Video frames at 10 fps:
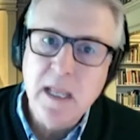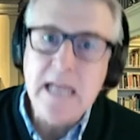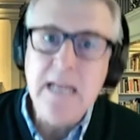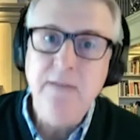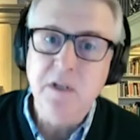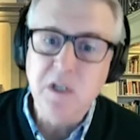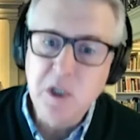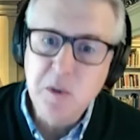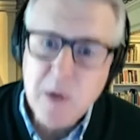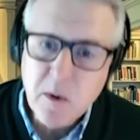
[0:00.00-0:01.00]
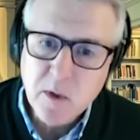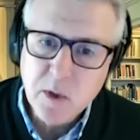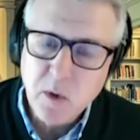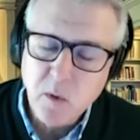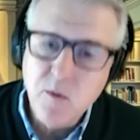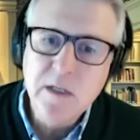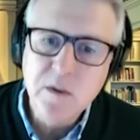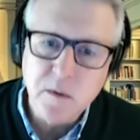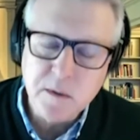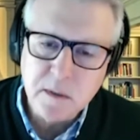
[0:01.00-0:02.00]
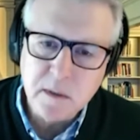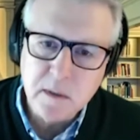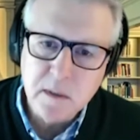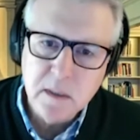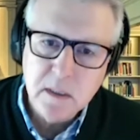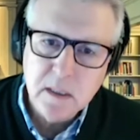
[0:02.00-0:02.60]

and even spiritual resources